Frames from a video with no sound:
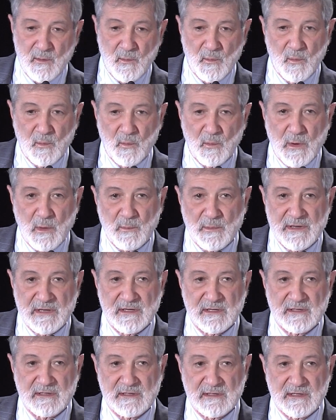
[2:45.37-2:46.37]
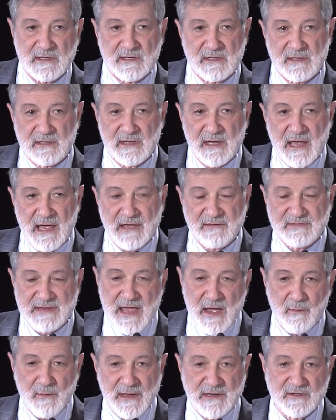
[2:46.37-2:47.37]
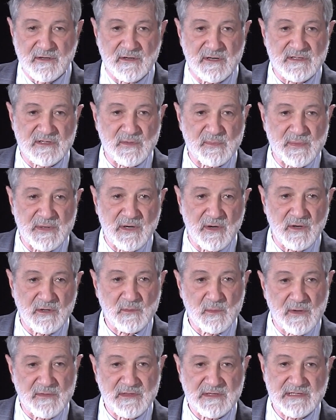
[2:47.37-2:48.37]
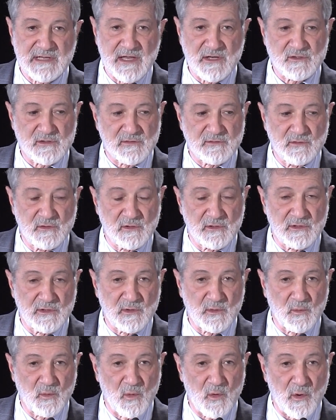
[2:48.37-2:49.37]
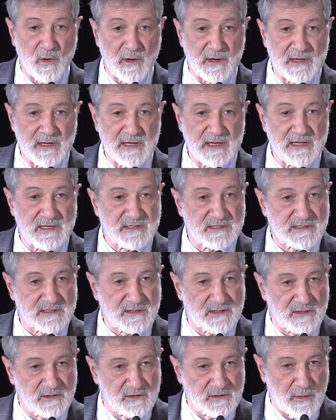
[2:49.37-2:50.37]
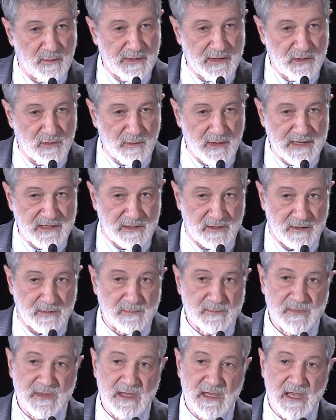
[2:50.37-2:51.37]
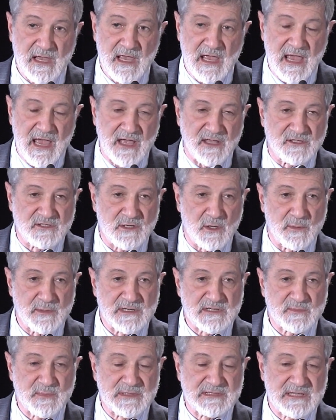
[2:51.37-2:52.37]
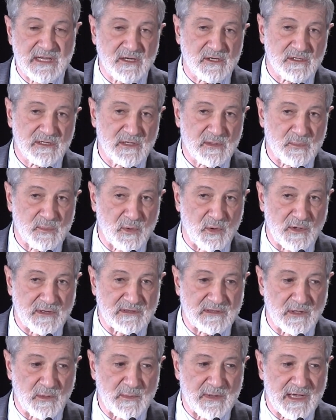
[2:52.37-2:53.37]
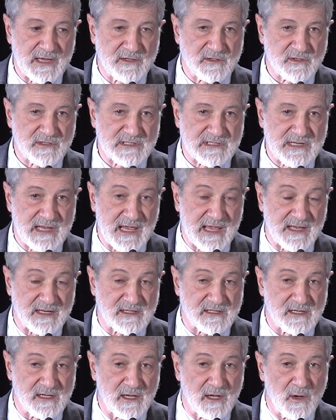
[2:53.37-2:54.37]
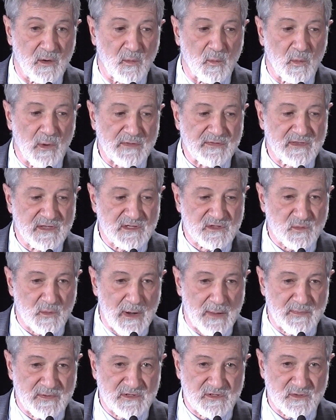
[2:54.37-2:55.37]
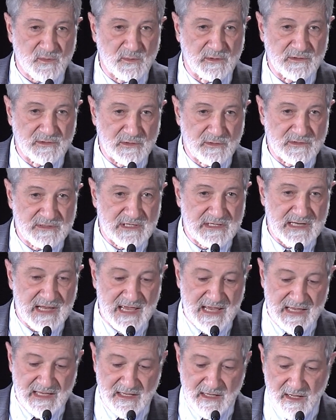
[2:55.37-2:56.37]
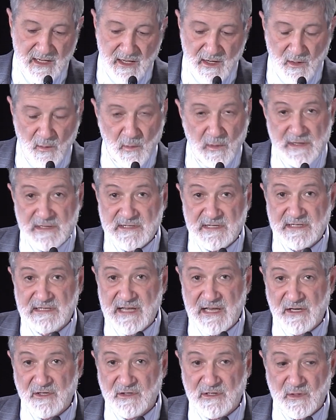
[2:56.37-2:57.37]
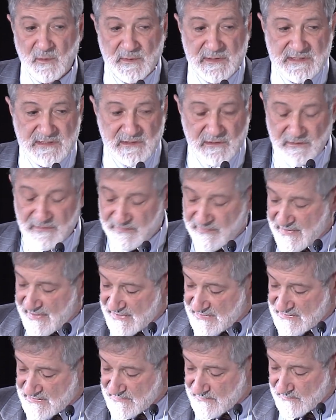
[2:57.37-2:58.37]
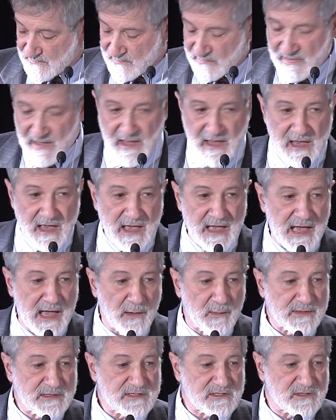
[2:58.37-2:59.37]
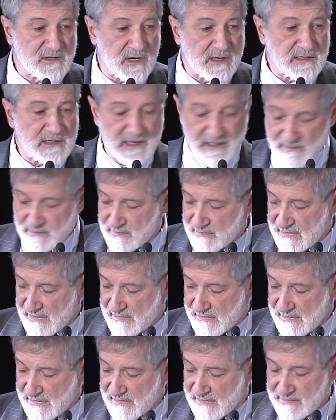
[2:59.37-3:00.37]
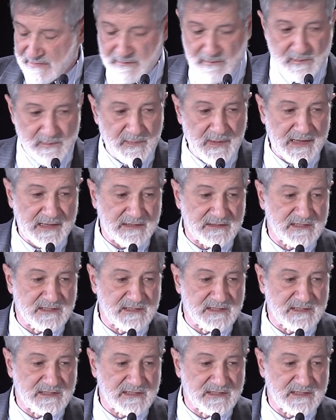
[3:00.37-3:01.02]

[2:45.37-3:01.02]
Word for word: what we have now entered is a period where the danger of nuclear war is growing greater. And so it is particularly important that we understand what these weapons will do today, what is the danger that we still face. I want to start uh, by